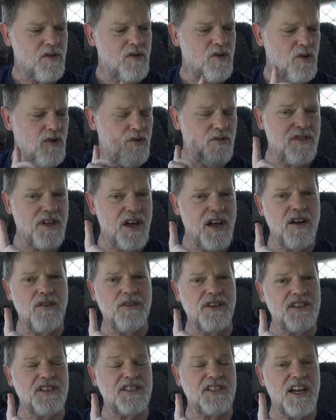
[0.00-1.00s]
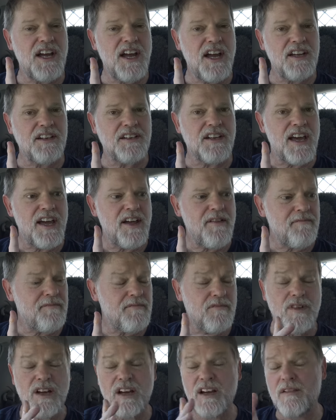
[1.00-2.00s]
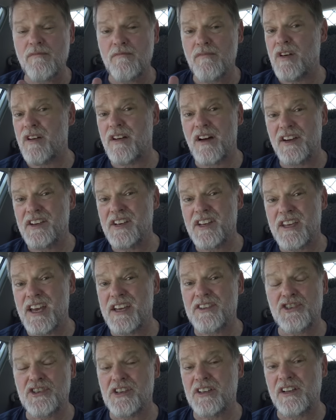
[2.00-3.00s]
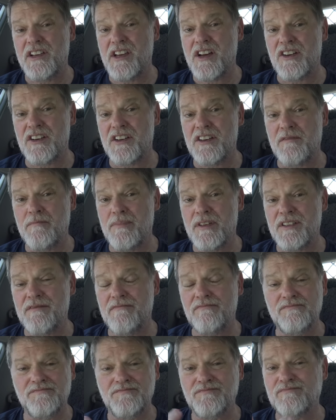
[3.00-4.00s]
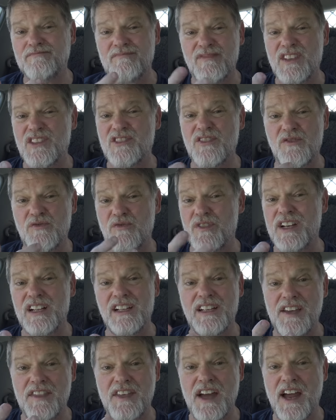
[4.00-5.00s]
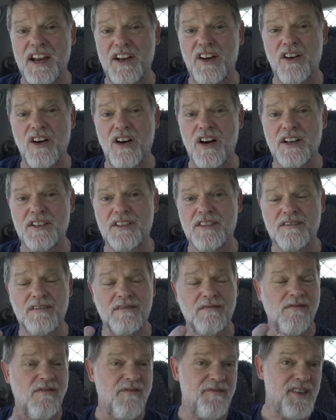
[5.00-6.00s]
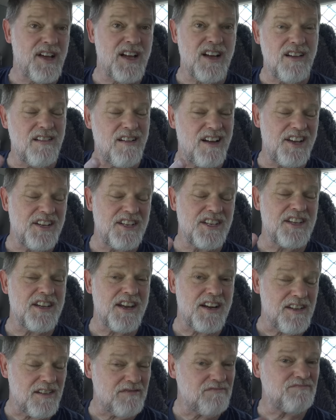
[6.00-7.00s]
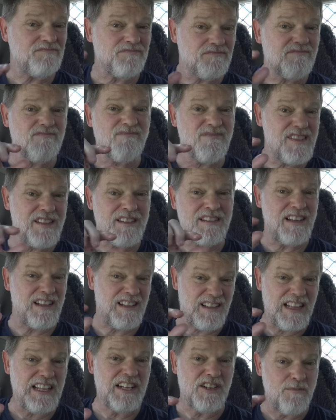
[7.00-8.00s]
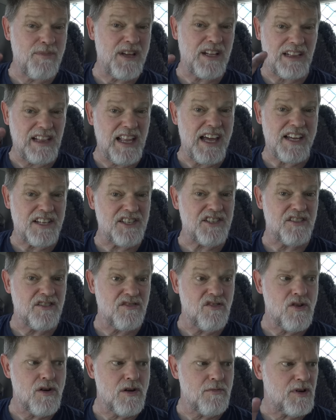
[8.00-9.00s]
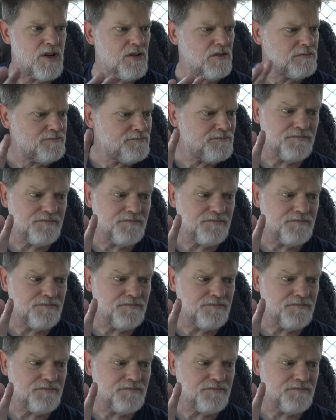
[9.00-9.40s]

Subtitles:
Although in saying that, I did get chili on it, but it's not really that hot. I did get a little bit less than normal.